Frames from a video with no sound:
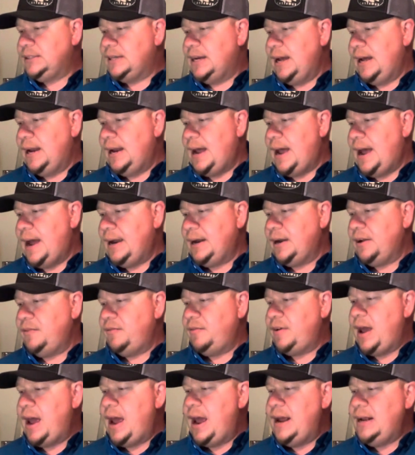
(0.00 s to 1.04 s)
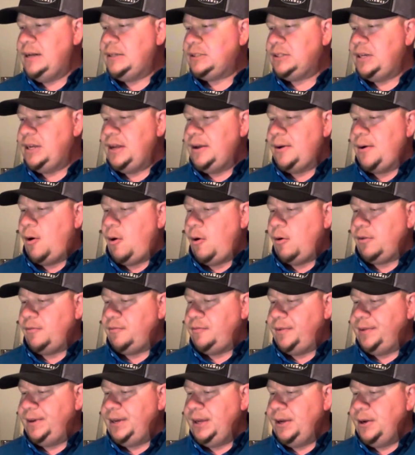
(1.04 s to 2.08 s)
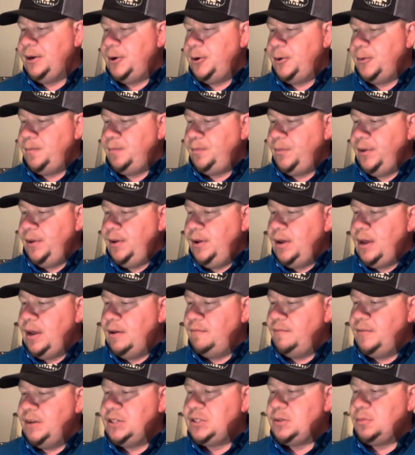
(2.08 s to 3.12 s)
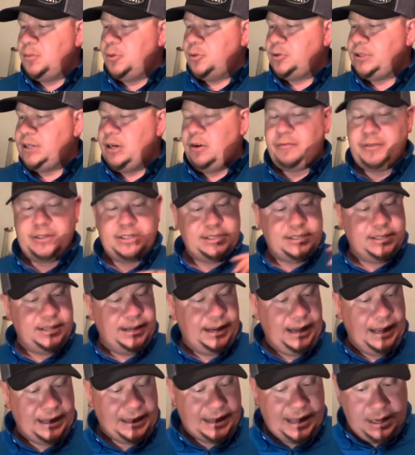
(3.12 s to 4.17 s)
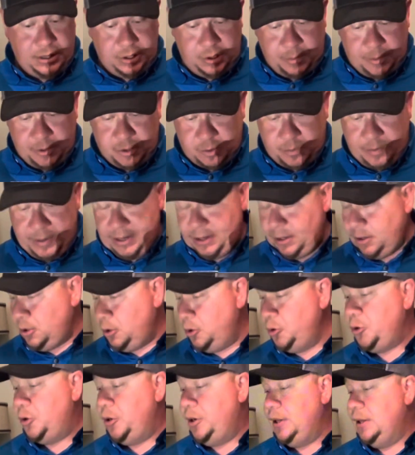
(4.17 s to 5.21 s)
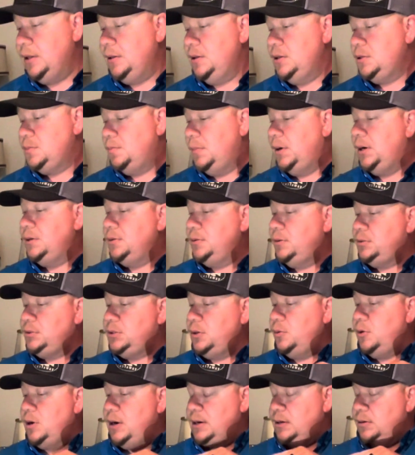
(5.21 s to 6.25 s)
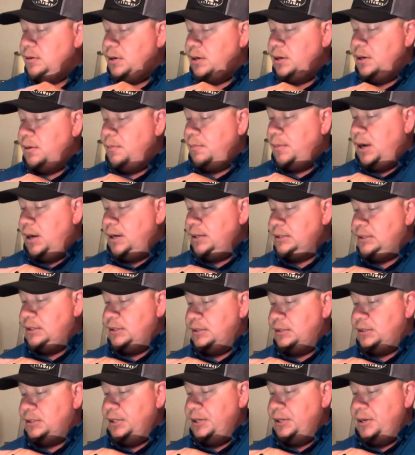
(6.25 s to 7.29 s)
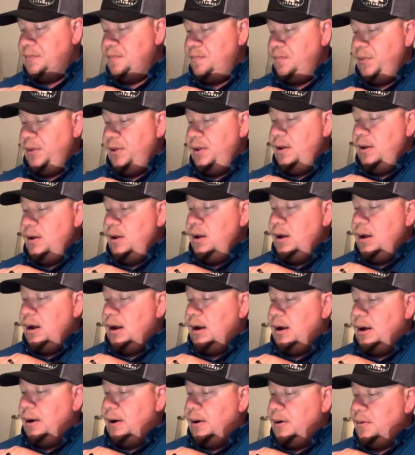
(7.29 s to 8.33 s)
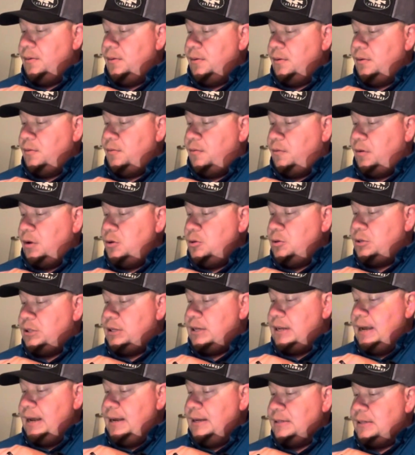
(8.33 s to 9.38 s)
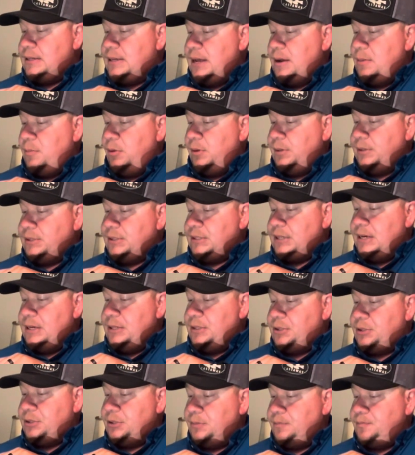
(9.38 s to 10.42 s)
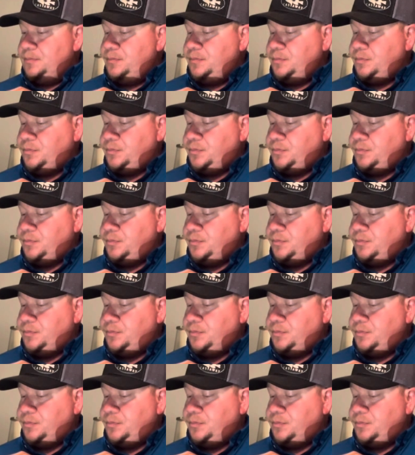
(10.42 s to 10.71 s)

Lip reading: got active HDR video, invisible selfie stick, and that's supposed to be included in this bundle. So we'll have to look in the box and see. Flow state stabilization,